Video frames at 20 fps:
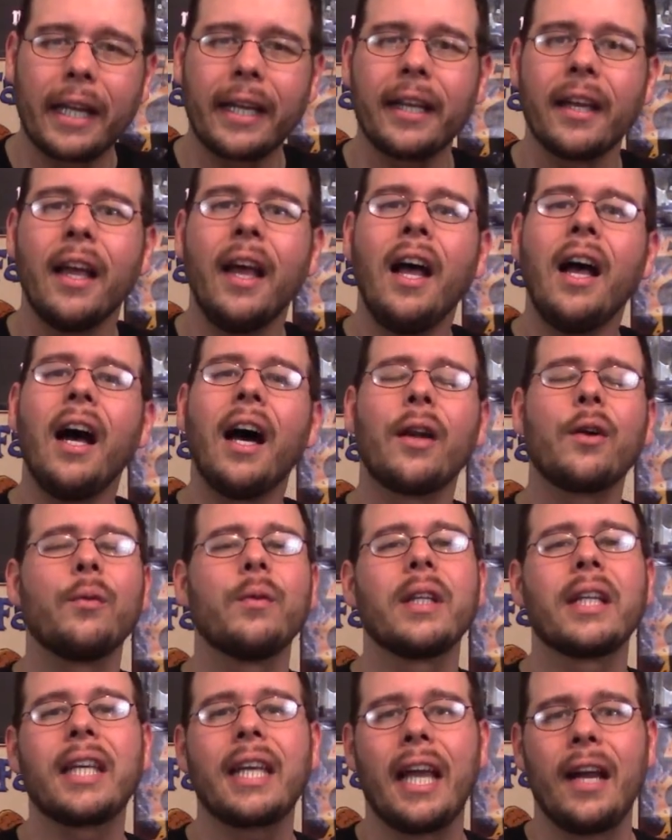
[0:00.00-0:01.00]
Like, I
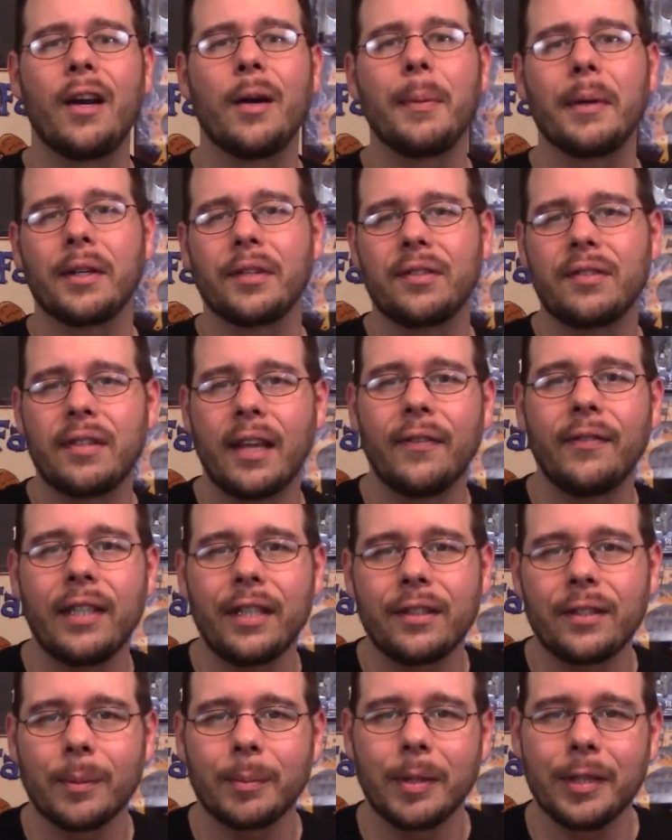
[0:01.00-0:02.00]
don't really care about a
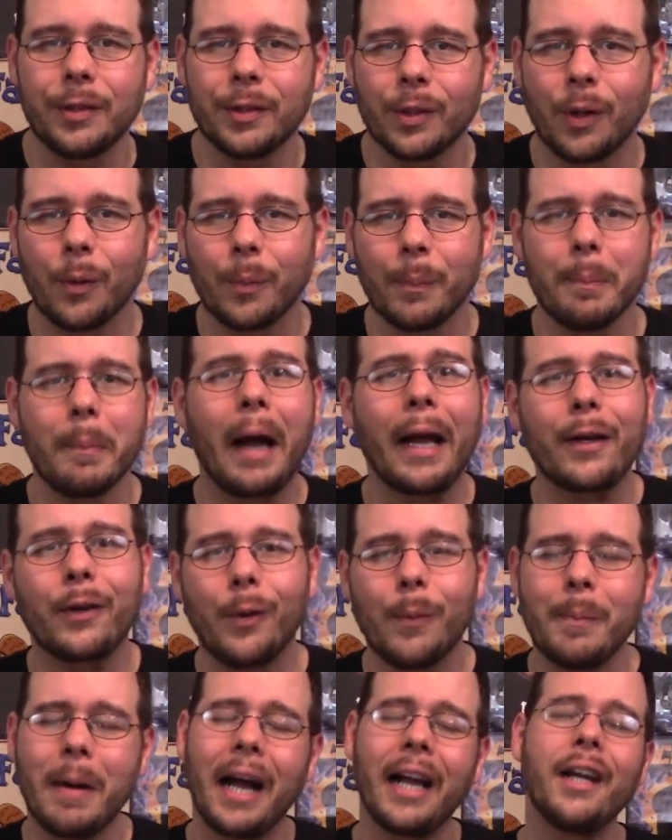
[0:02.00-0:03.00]
70 something year old
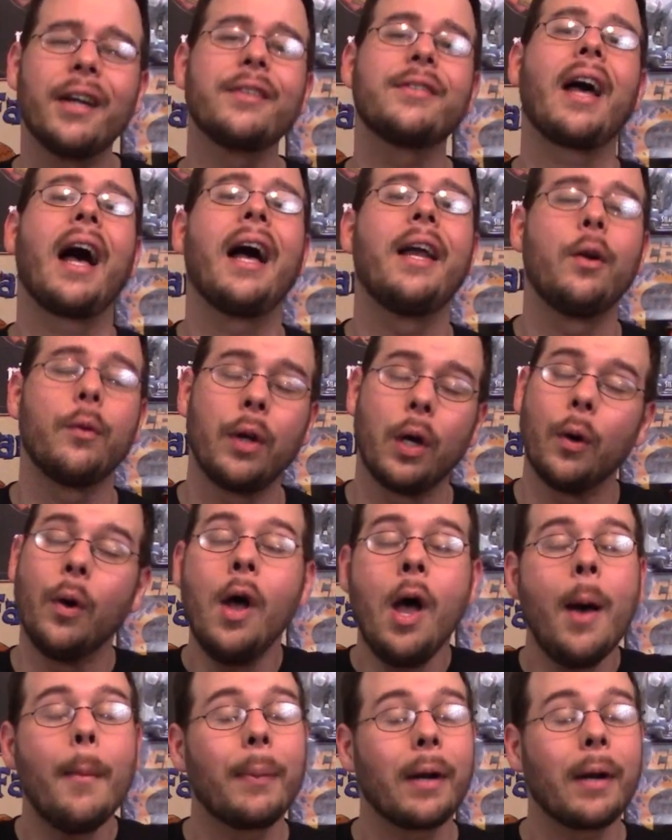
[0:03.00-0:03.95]
Michael Myers. I don't know.